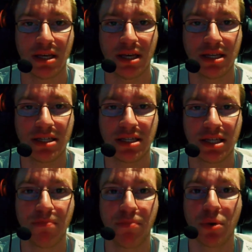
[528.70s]
it's
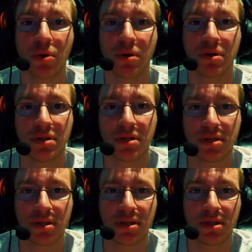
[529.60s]
simple.
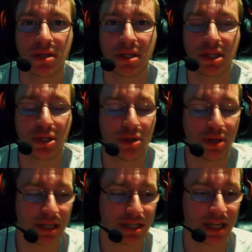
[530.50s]

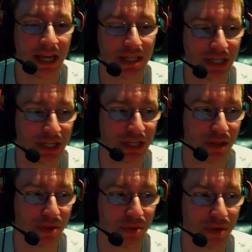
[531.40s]
It takes like
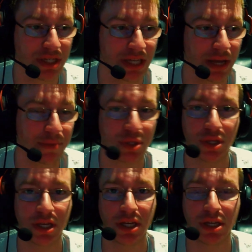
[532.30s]
three steps to
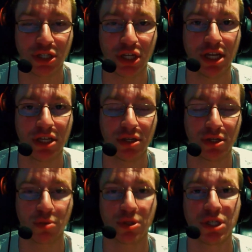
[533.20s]
like change
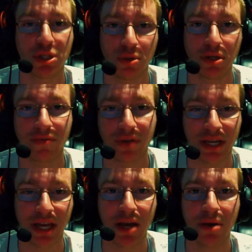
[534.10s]
switch into a different
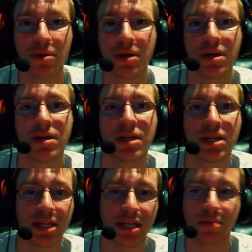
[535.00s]
account.
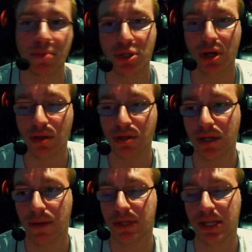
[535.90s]
Takes a bunch of other
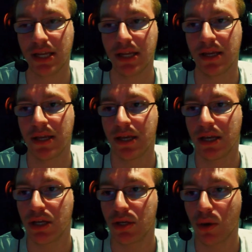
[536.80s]
steps, and then
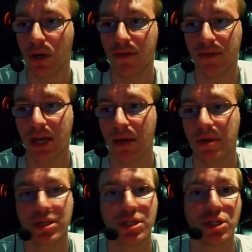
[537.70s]
don't even get me
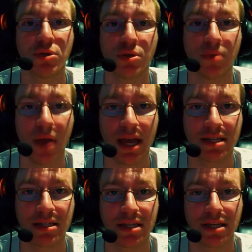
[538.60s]
into YouTube
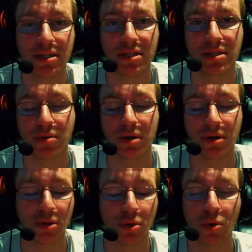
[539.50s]
AdSense or
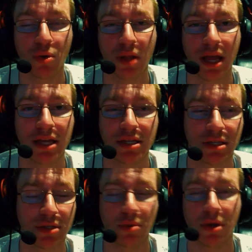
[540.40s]
Google
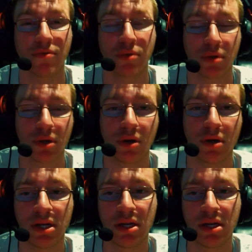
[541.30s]
AdSense, whatever you want to call it,